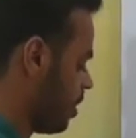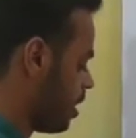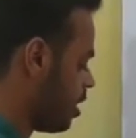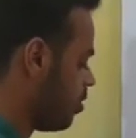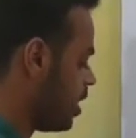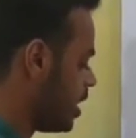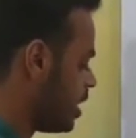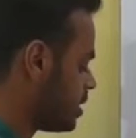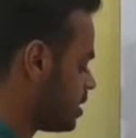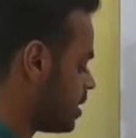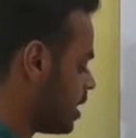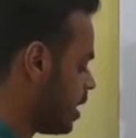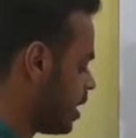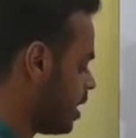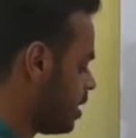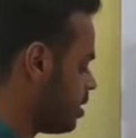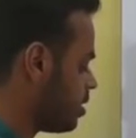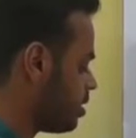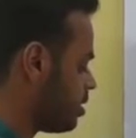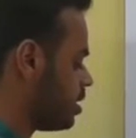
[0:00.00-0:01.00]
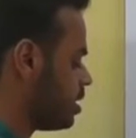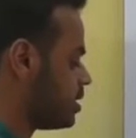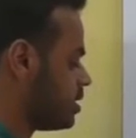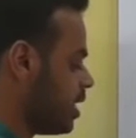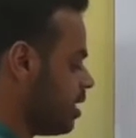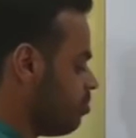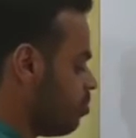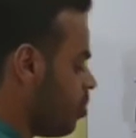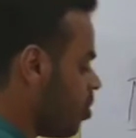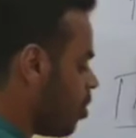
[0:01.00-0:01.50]
Now let us say again the
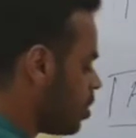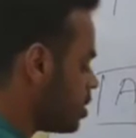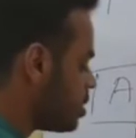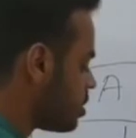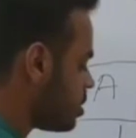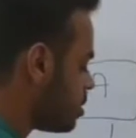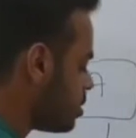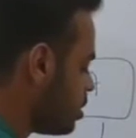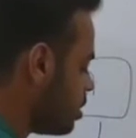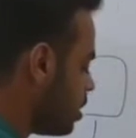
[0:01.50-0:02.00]
same blocks,